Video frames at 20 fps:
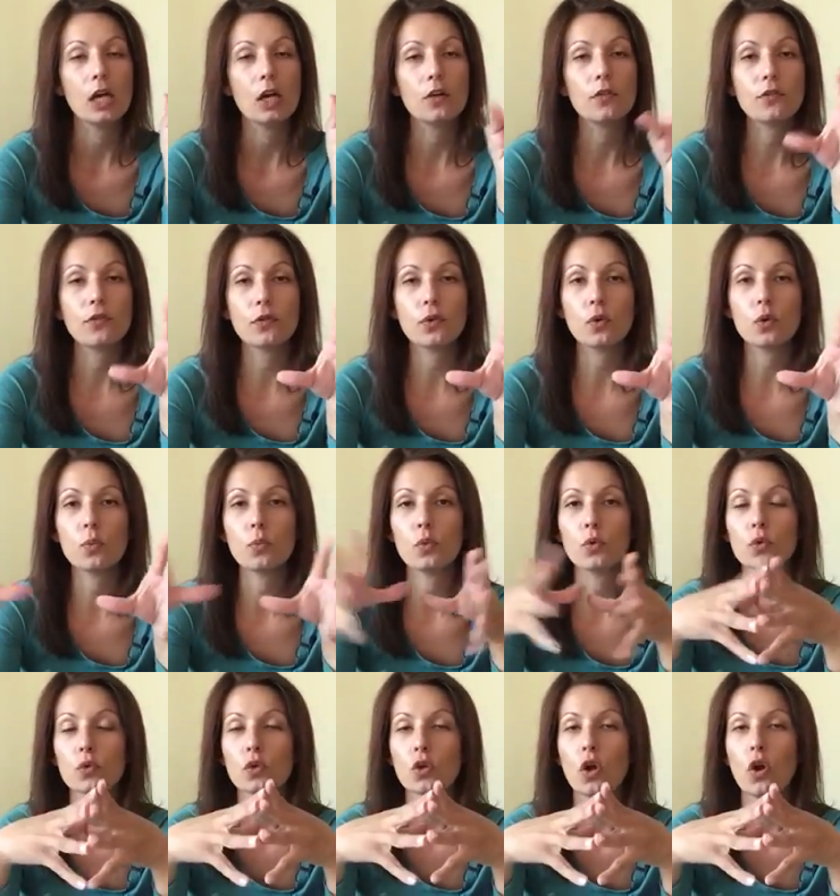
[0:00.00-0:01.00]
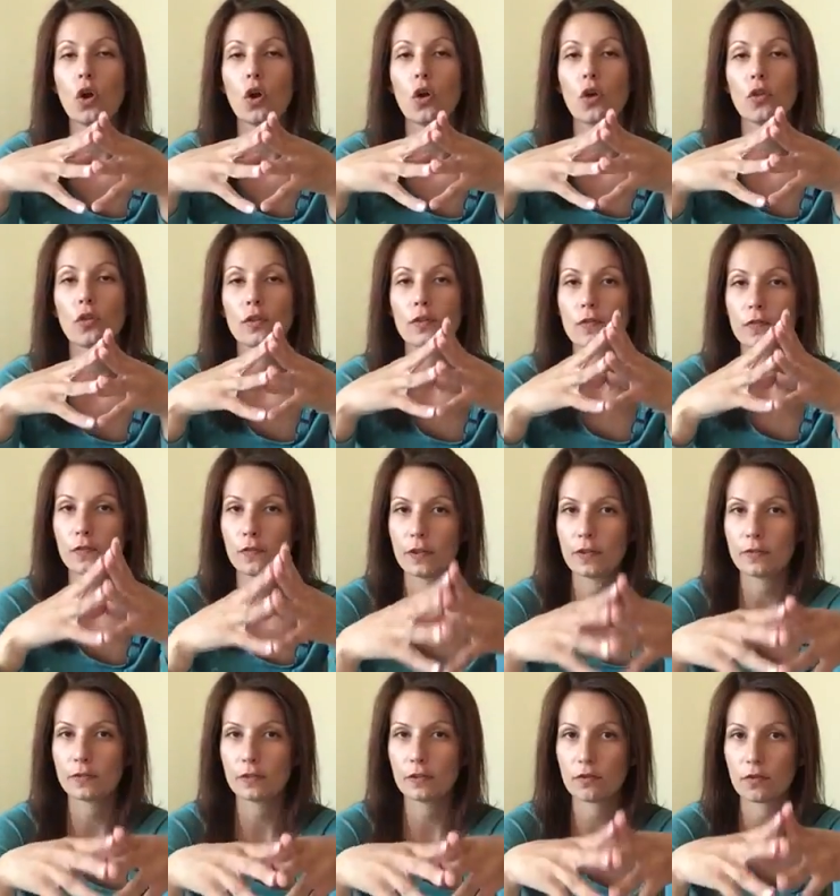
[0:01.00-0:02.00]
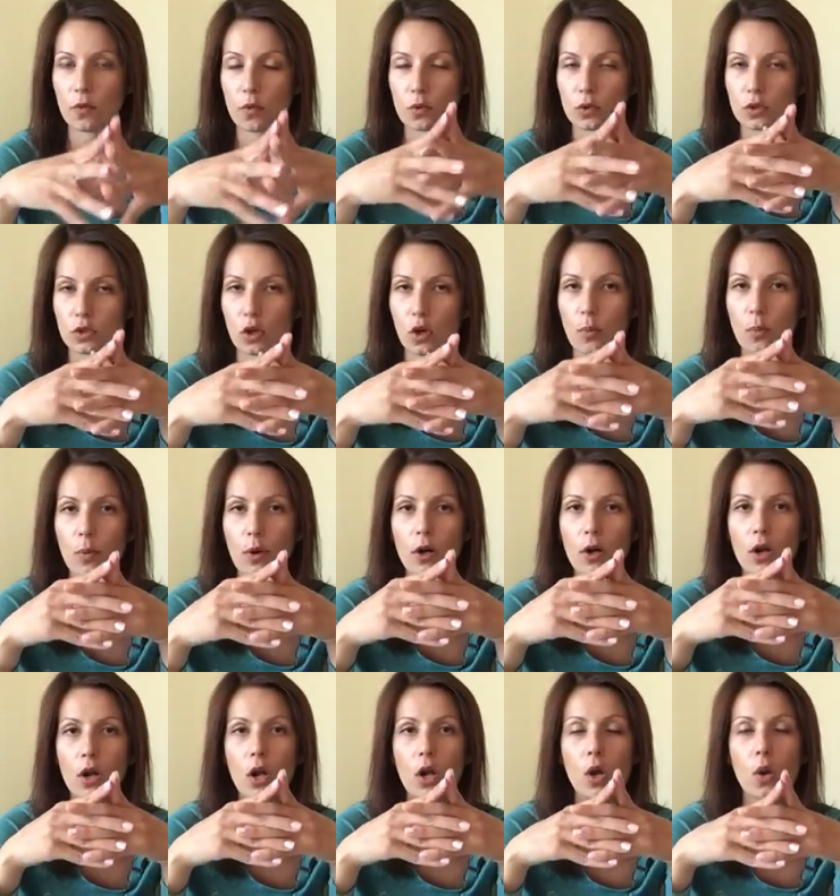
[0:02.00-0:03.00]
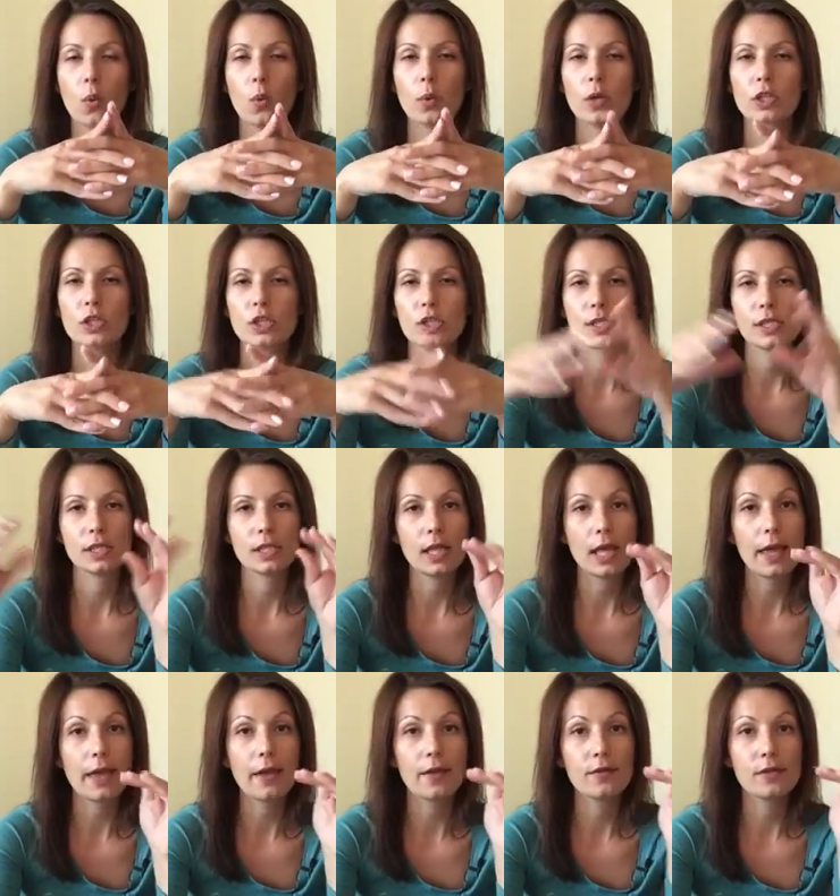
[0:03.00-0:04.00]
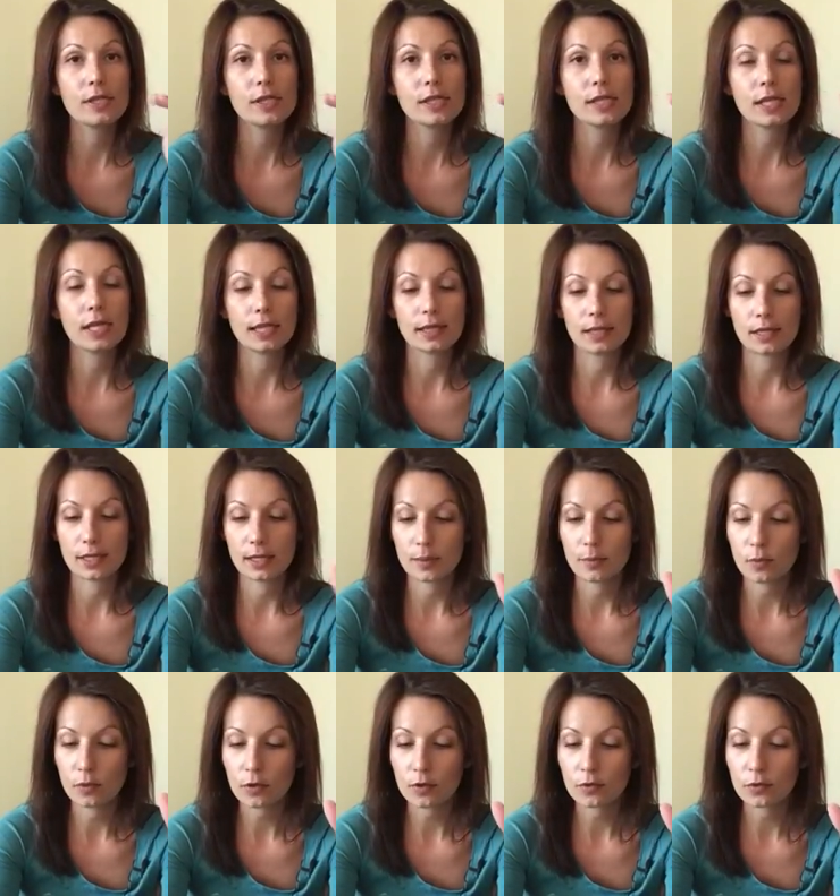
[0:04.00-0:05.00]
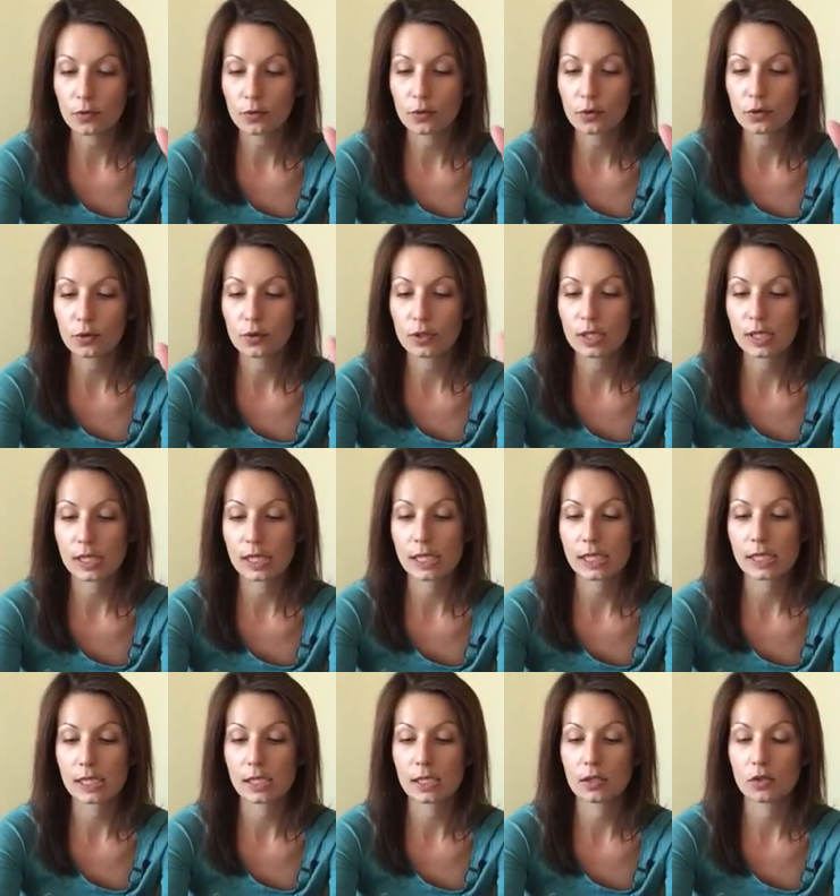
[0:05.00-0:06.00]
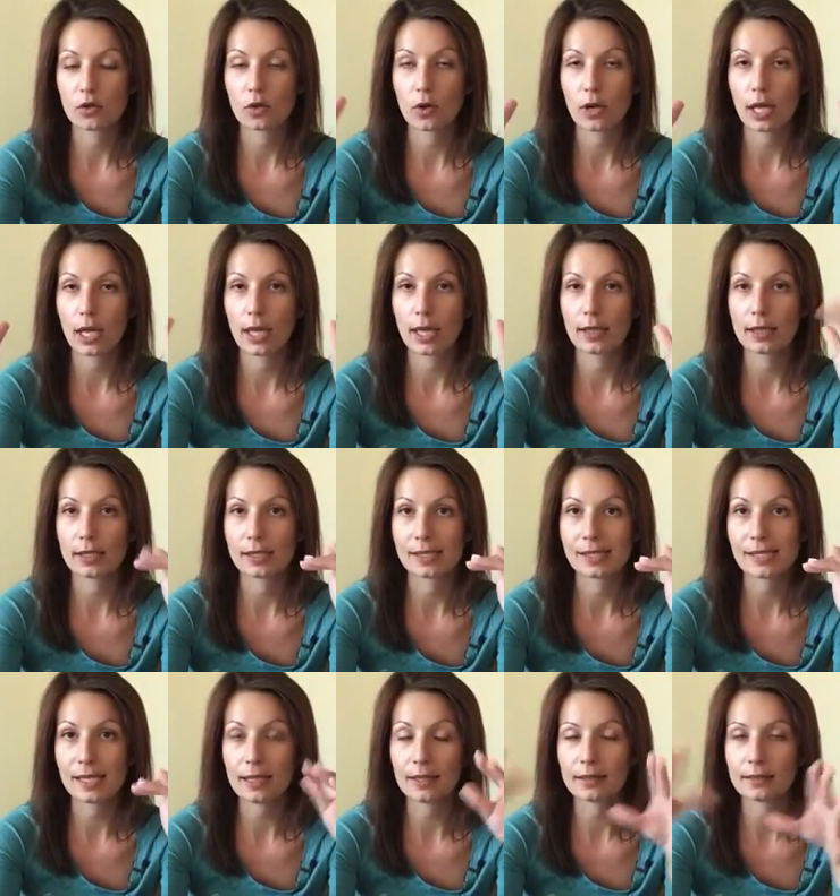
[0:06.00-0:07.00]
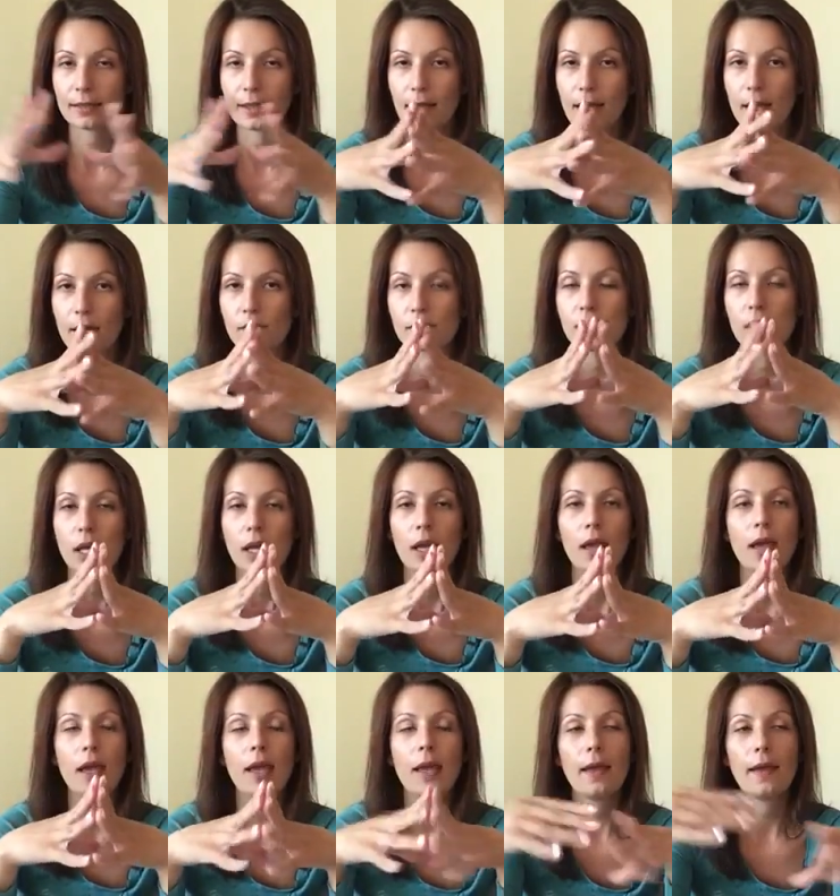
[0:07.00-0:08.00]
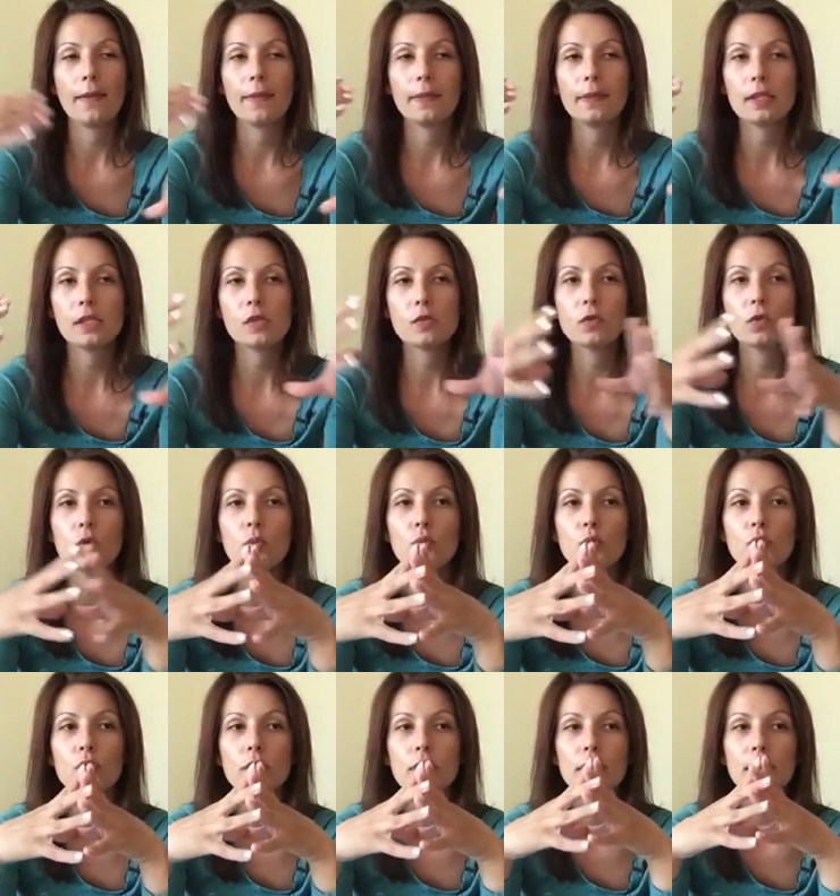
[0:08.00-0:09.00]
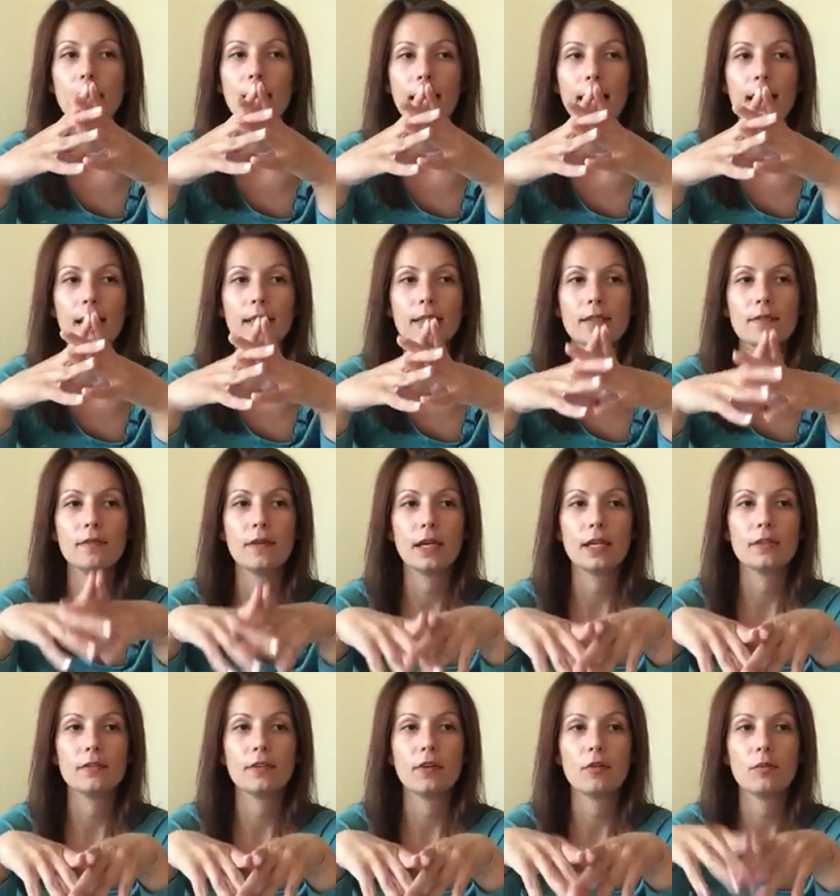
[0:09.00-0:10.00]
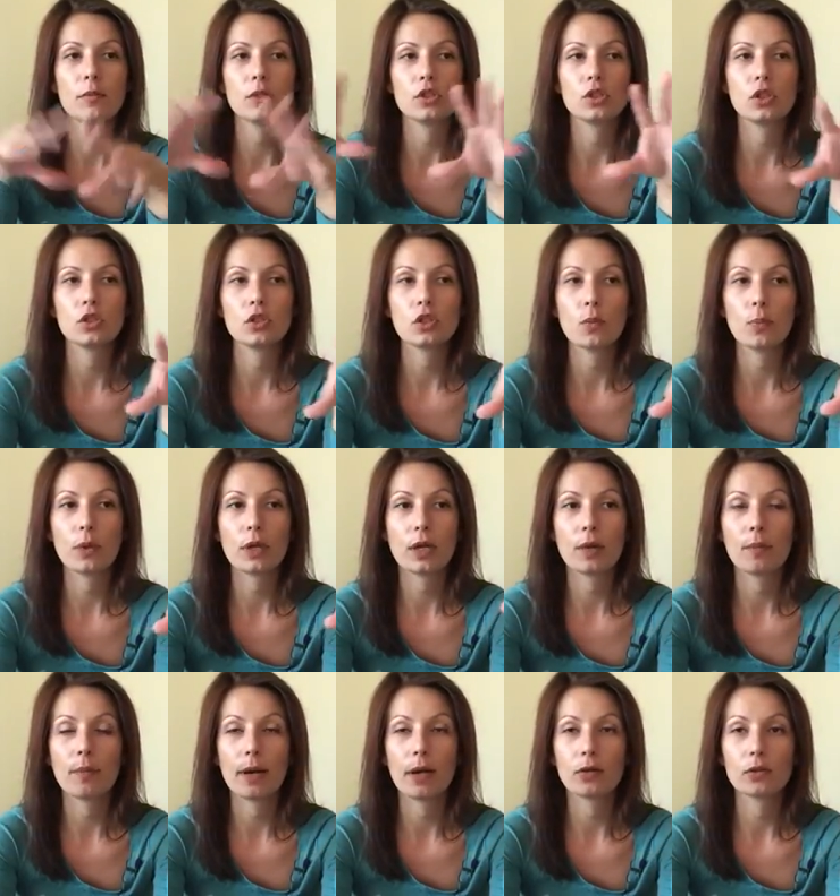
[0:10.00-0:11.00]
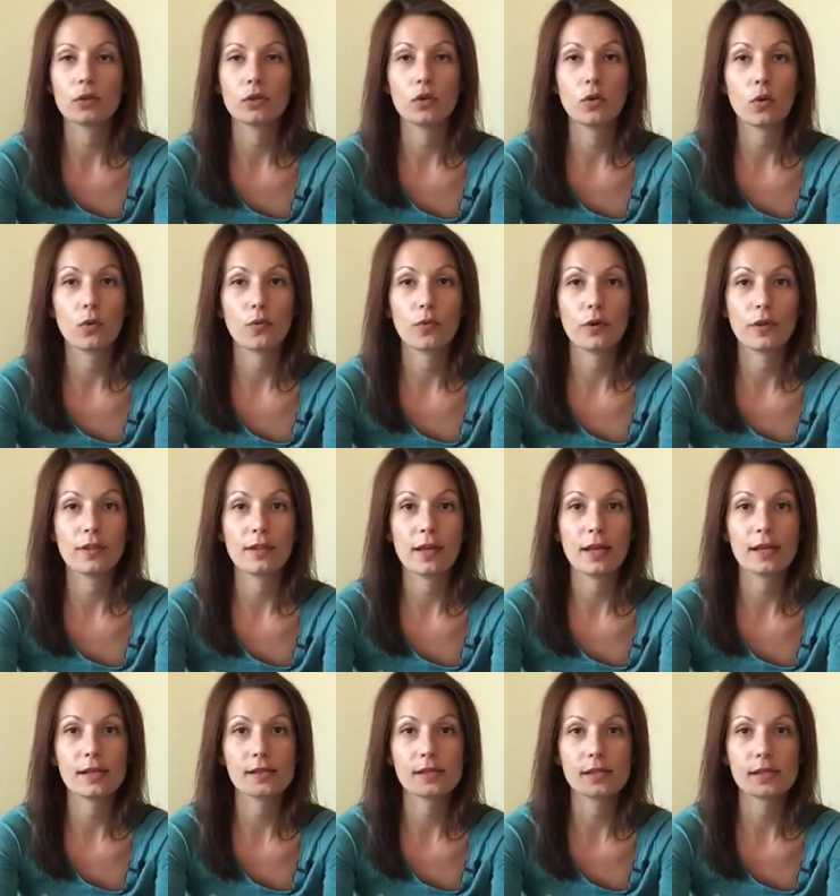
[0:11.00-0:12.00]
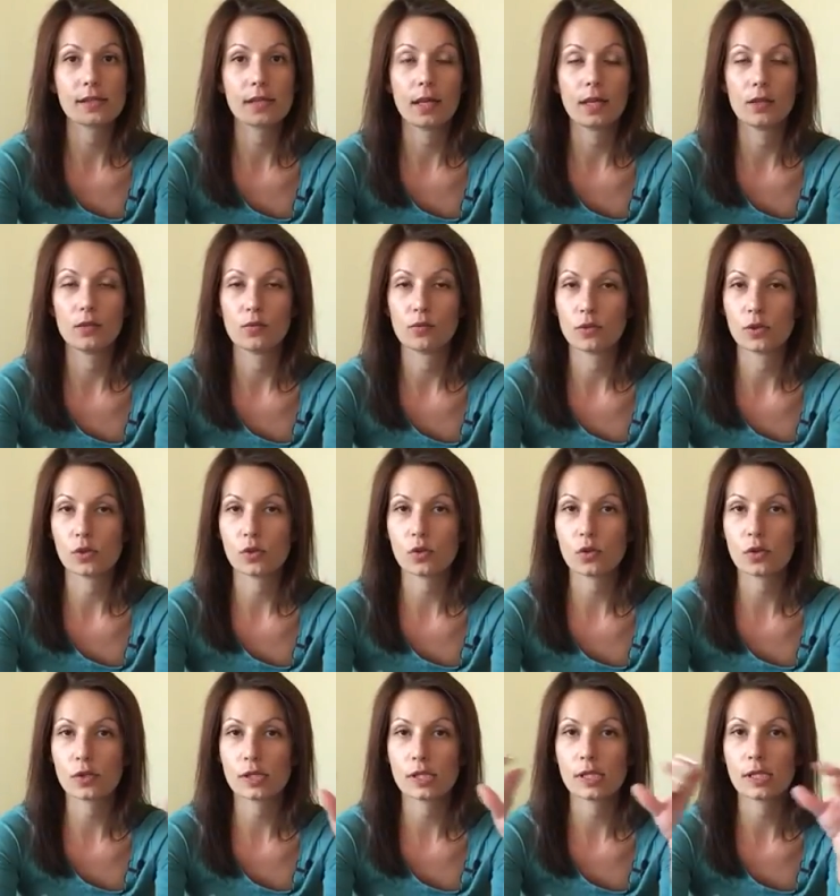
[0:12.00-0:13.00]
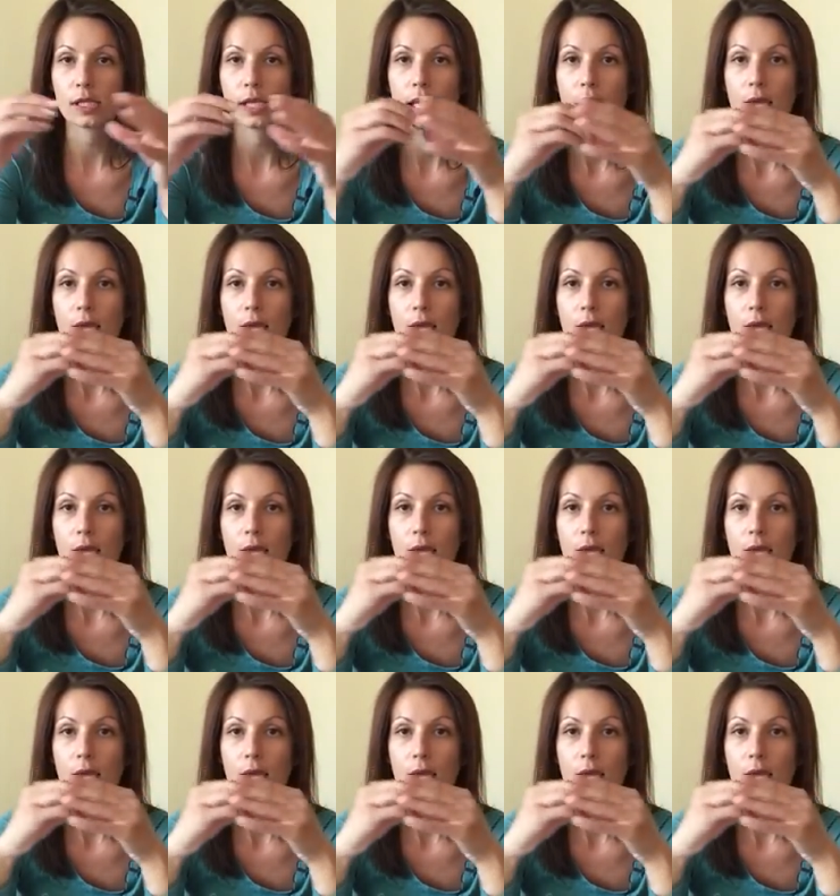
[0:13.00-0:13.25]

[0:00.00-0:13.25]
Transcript: a full moon on the 5th of October, which is in Aries and Libra. For you, this is in your 8th and 2nd house. And this full moon can activate very much the topic about your finances and resources.